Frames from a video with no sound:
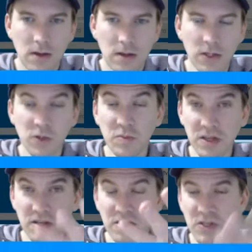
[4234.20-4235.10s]
This will
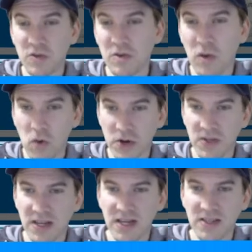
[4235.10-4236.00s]
be a
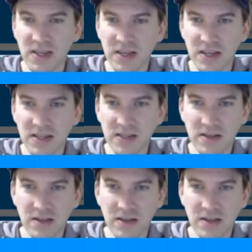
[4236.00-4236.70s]
work task, I guess,